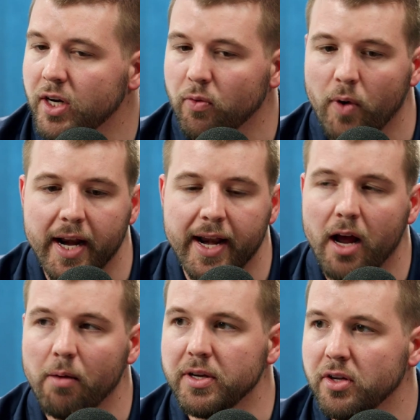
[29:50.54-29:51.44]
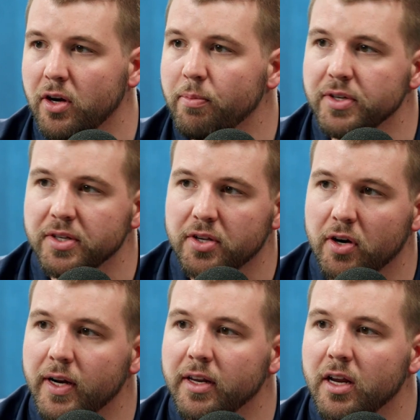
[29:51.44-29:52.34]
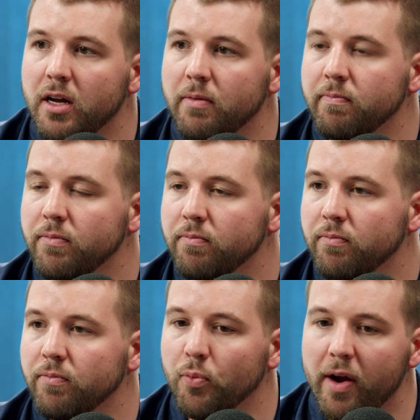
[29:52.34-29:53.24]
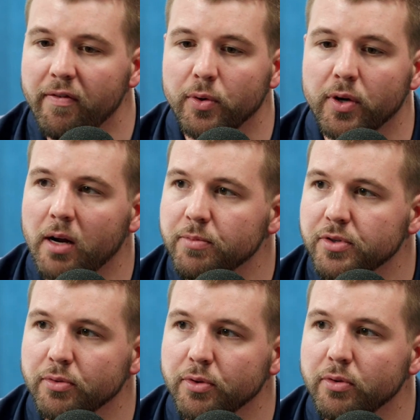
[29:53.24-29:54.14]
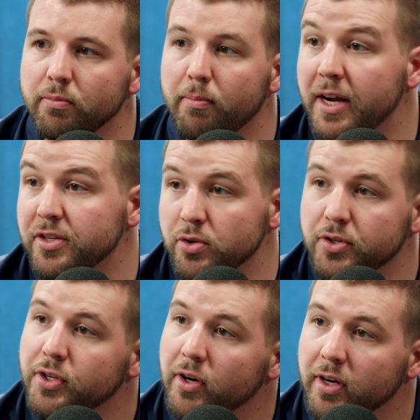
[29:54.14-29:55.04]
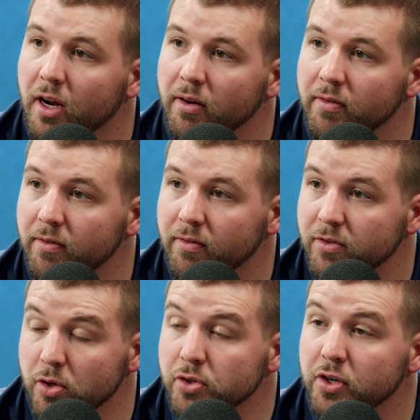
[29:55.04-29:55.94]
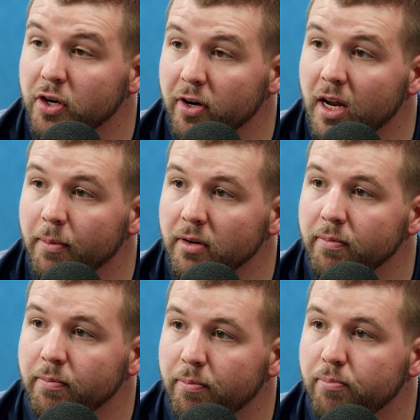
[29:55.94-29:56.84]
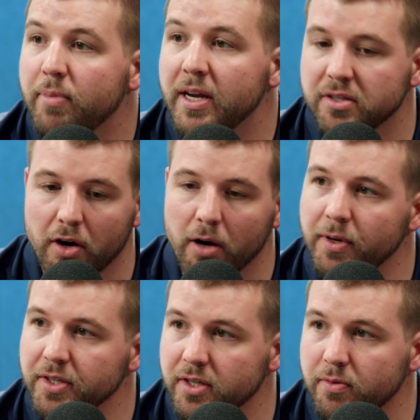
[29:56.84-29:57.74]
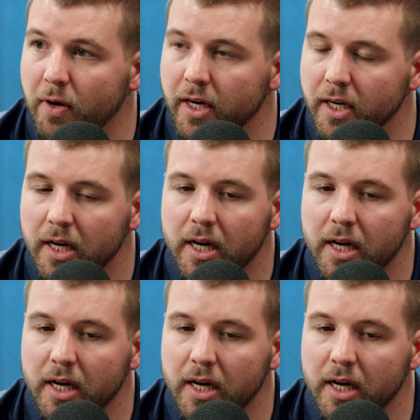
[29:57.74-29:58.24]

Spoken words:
So, like, right now, based on our business and our income, the revenue comes through my Social Security number, based on our business, right?